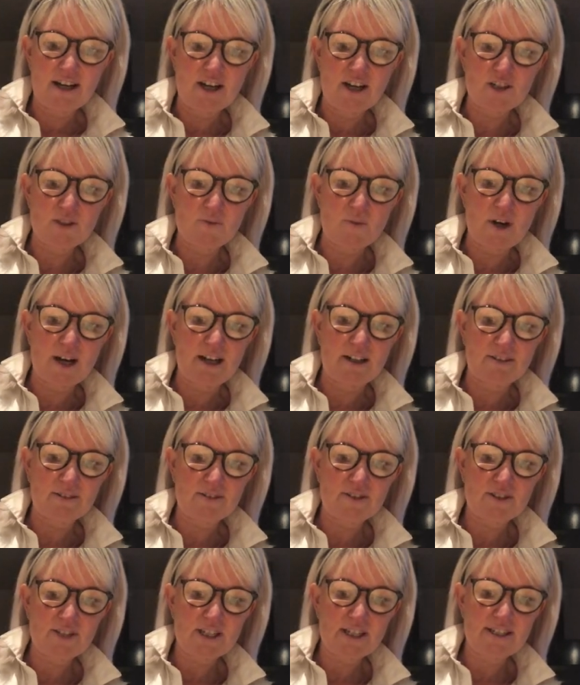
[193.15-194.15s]
as well,
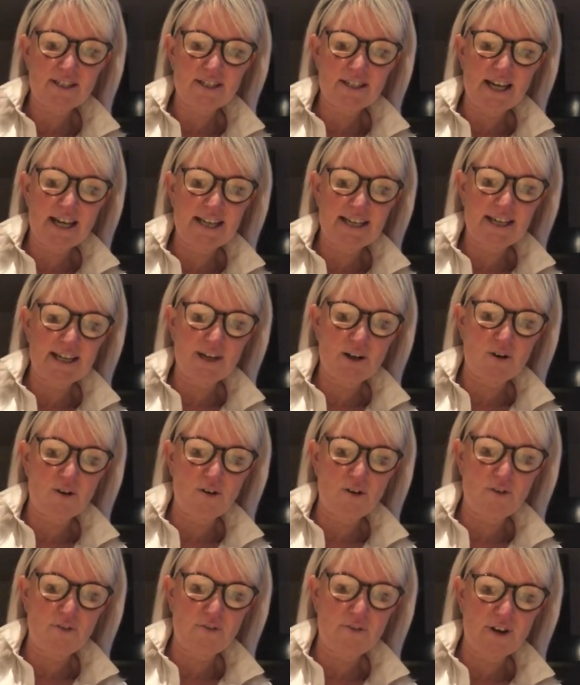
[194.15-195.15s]
just taking
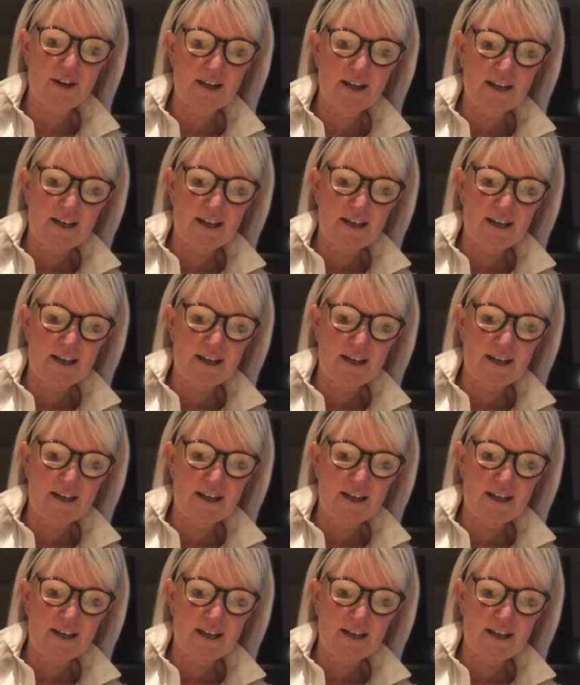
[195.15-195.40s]
off